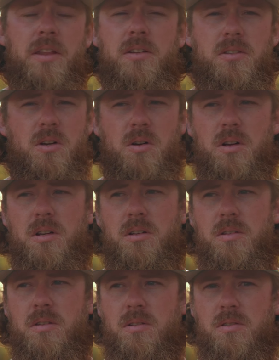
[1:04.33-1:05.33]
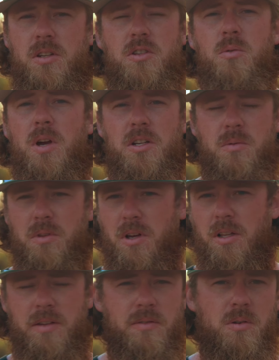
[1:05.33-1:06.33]
this current situation with
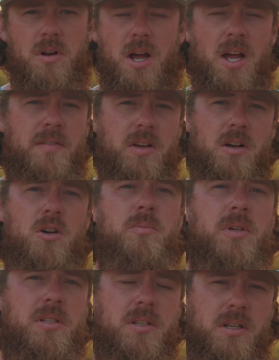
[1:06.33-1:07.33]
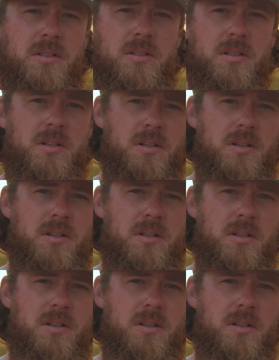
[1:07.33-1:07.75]
ugly fruit not having a home exists.